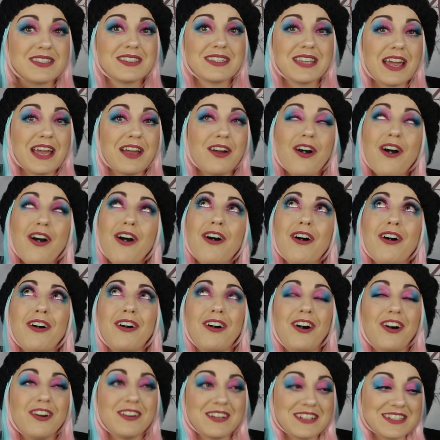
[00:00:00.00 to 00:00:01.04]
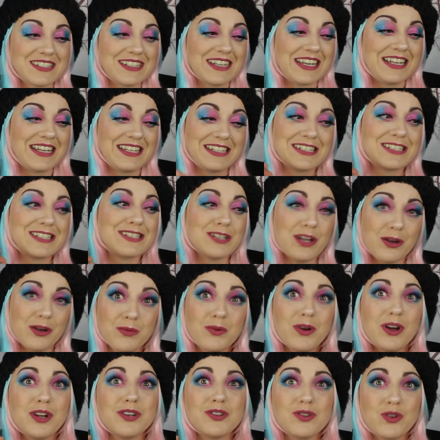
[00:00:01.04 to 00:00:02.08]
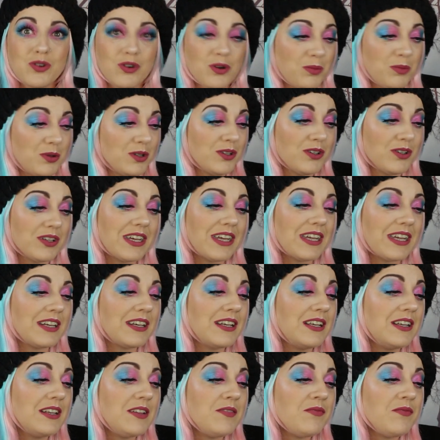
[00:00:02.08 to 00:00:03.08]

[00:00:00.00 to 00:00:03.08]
they are honestly so adorable looking.